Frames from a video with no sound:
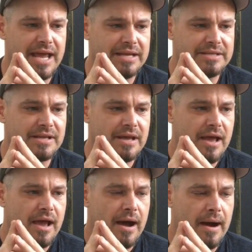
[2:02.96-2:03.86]
of days,
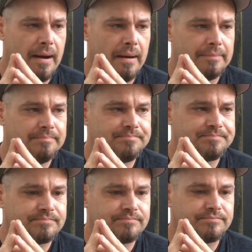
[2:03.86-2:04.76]
and
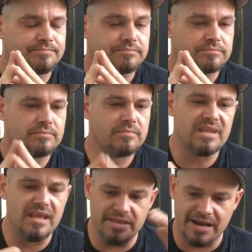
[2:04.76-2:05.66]

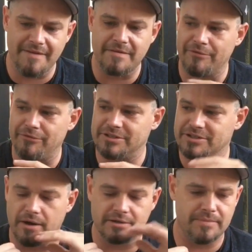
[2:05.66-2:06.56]
then after my
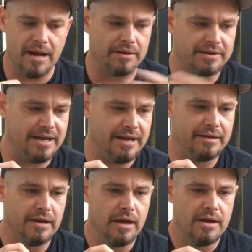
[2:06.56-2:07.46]
friend talked about
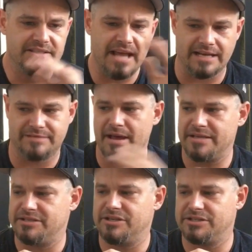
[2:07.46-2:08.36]
dang text
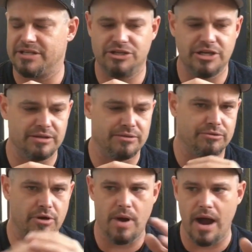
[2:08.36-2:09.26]
messages that she
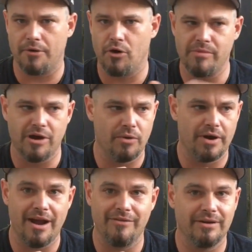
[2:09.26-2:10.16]
can throw out on me
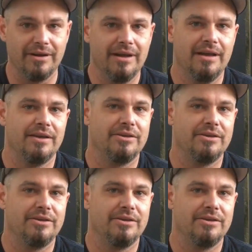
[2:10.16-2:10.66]
or whatever,